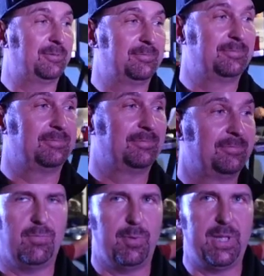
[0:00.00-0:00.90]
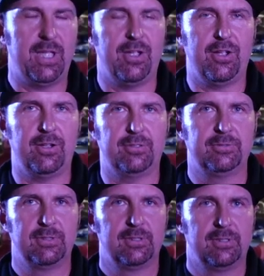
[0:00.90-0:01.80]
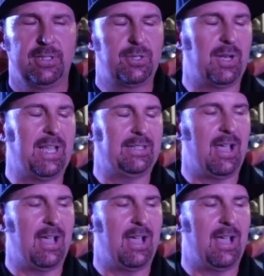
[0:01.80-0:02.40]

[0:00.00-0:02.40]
time will you be here? We'll be here sort of like